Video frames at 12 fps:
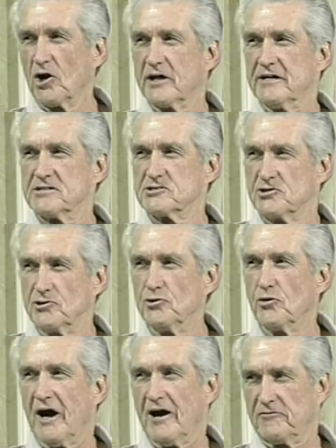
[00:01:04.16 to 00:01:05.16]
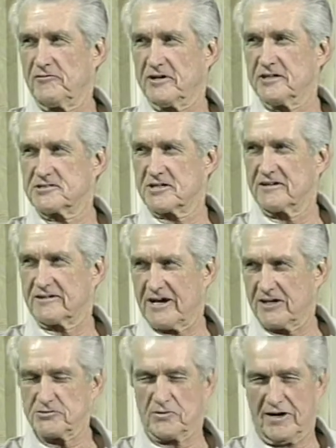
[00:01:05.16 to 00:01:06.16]
his new offense at
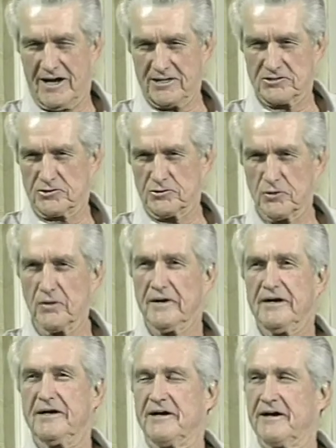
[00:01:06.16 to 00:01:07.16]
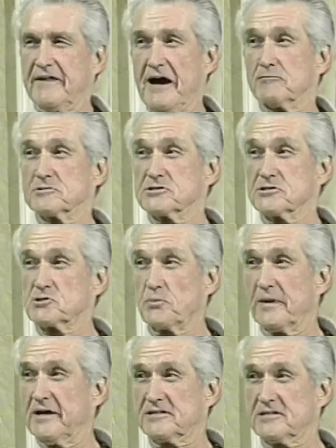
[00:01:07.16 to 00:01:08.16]
Tazewell High School, and that was the
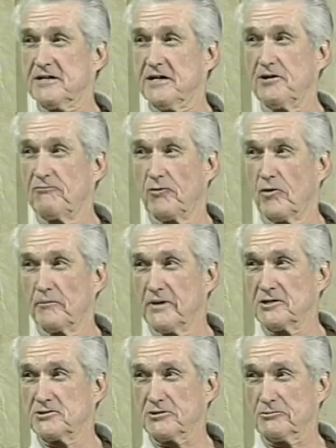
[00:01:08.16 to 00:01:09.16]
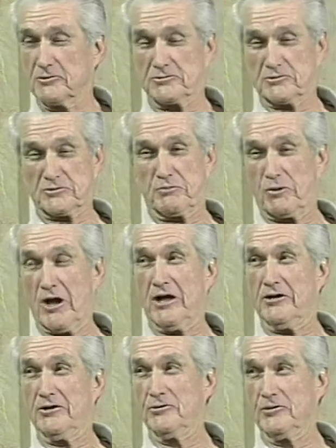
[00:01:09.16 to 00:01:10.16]
split T formation, which was
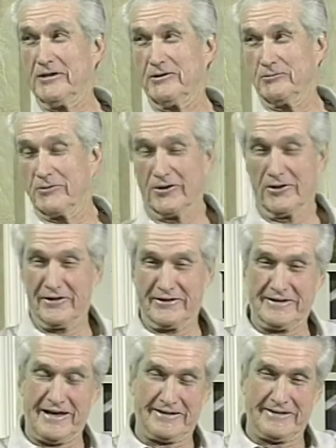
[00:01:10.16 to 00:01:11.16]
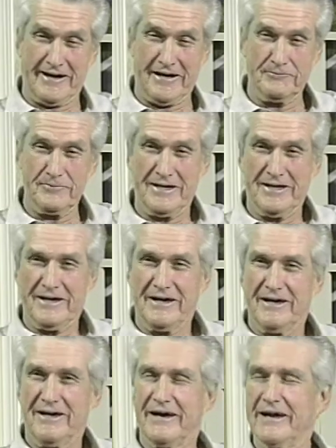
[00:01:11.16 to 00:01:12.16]
brand new in the world at that time.
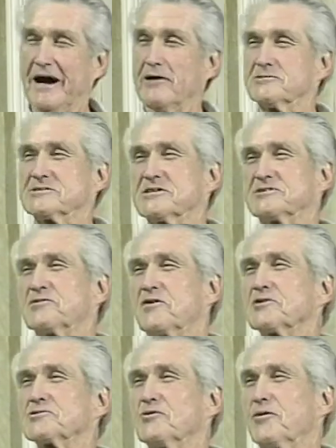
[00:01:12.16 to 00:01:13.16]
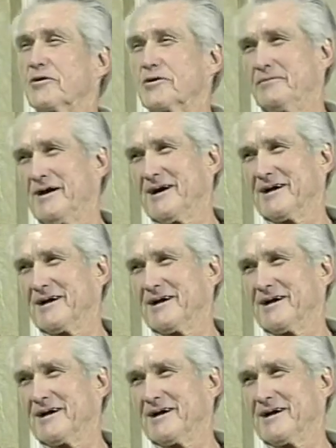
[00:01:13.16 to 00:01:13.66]
And I was his first quarterback.